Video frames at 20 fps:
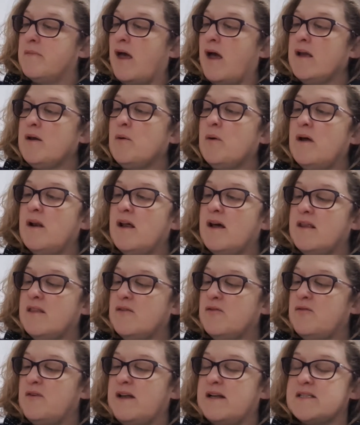I quite like
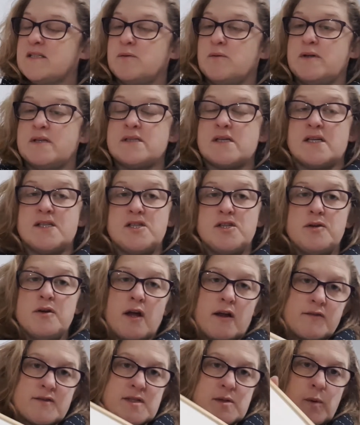the flatter ones. I do
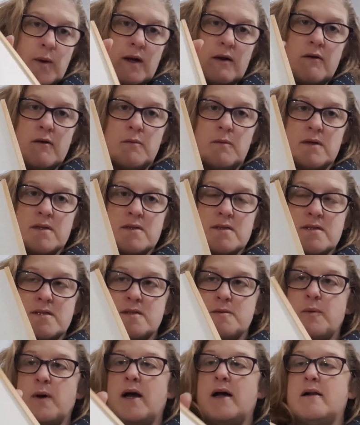have squarer ones
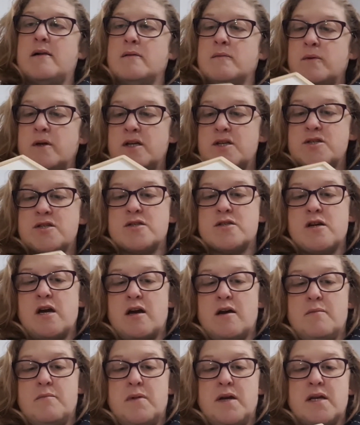as well, which
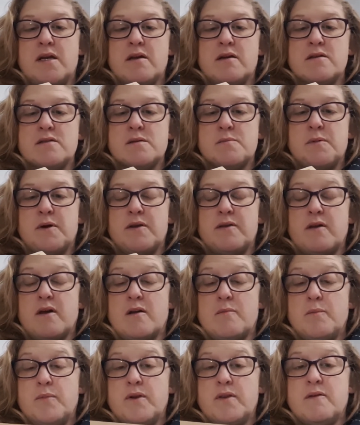my girls have both
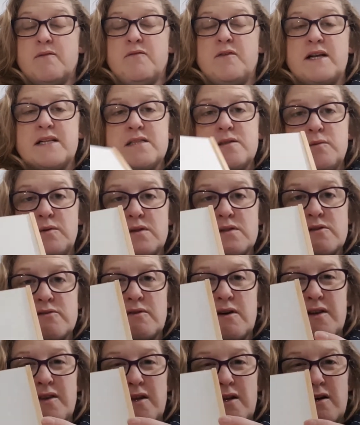had, but the flatter ones are
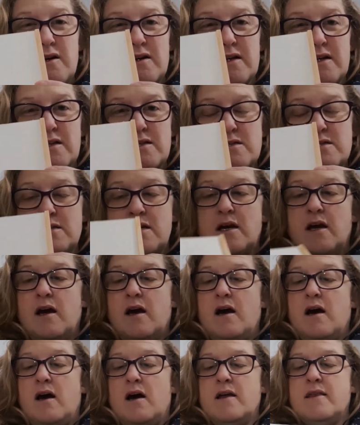rather nice.
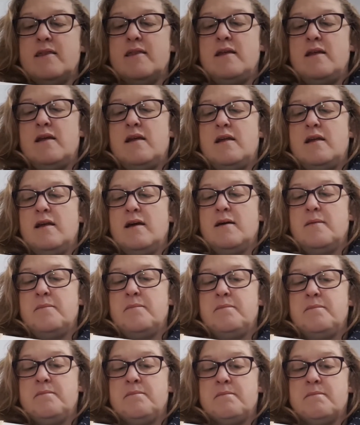I think, I'm